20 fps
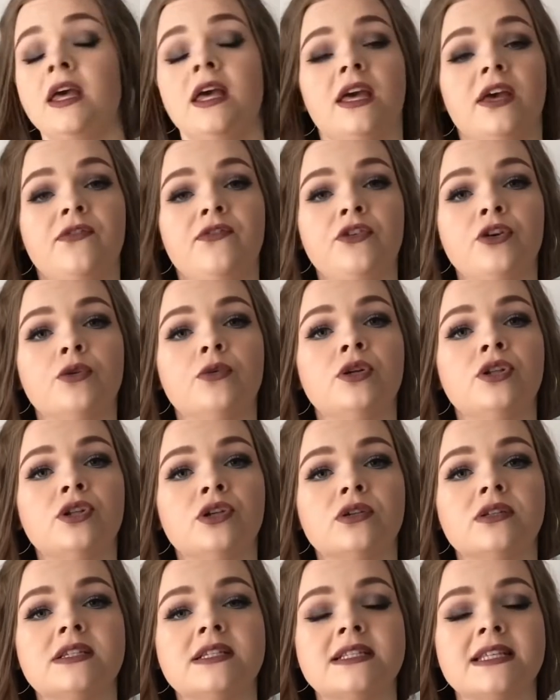If you will
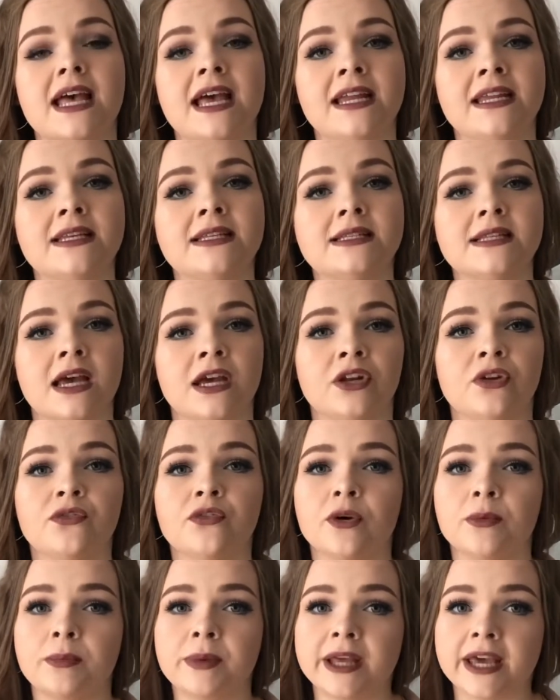notice any sign of
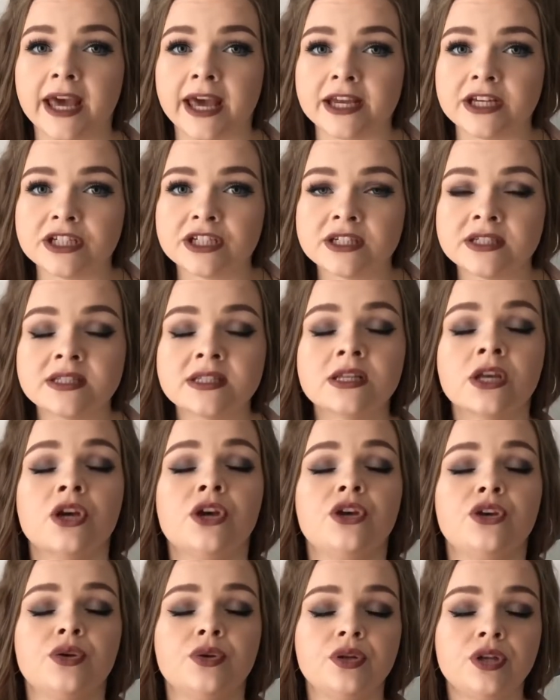complications,
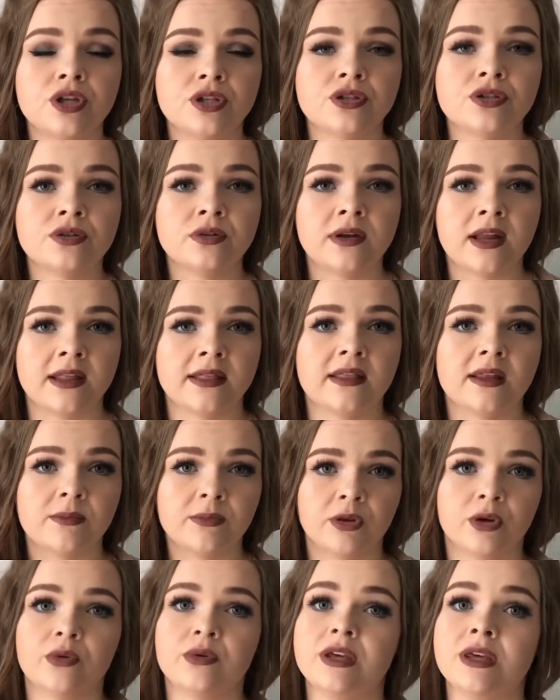you need to let them
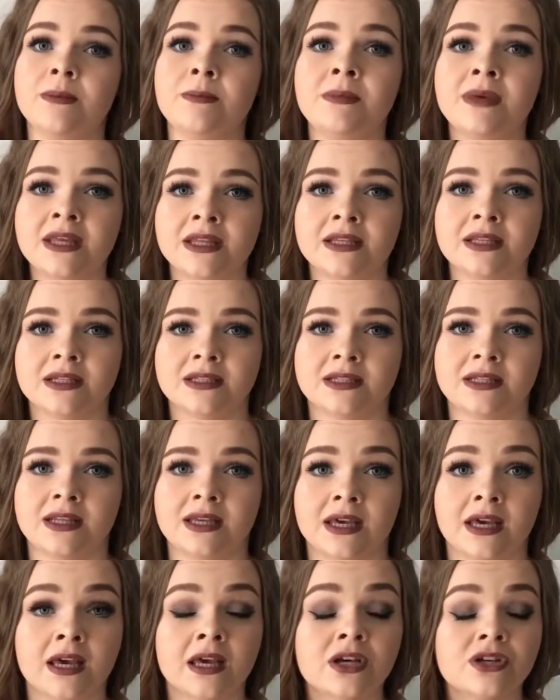know immediately.